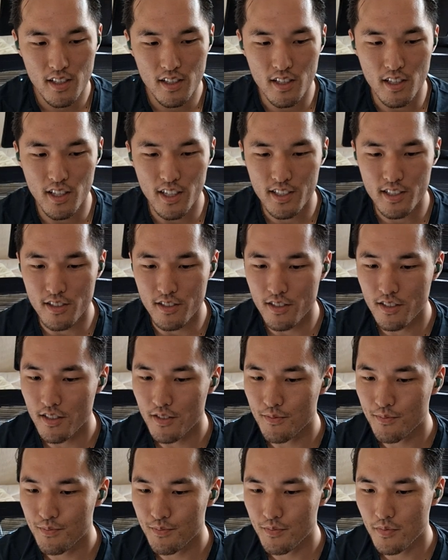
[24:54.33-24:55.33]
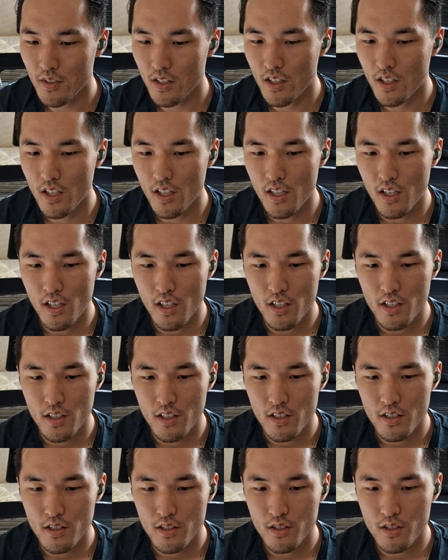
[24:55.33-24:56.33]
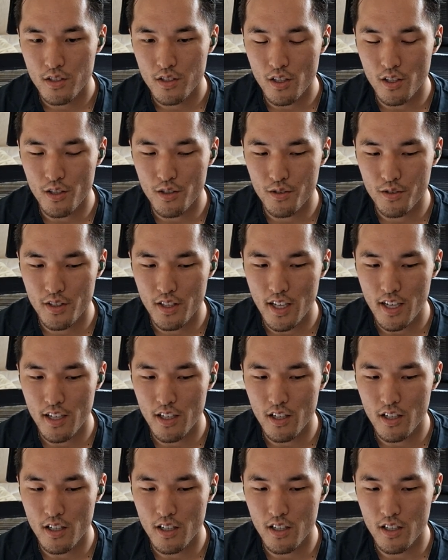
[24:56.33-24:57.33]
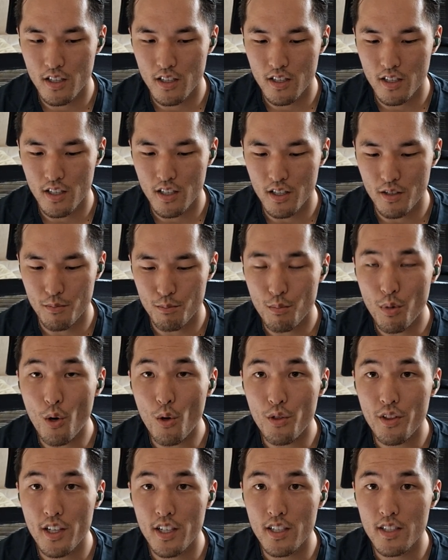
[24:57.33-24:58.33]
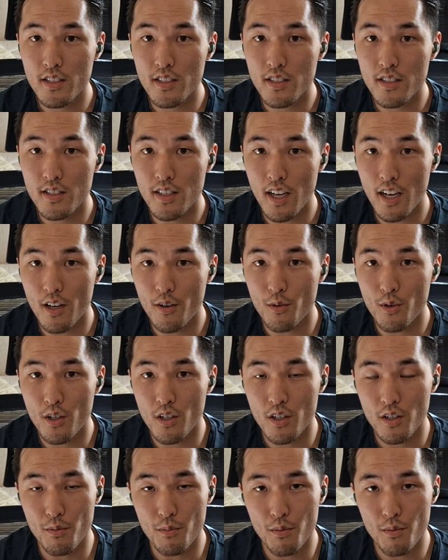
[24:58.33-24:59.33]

the Collectors. So they are Protheans that were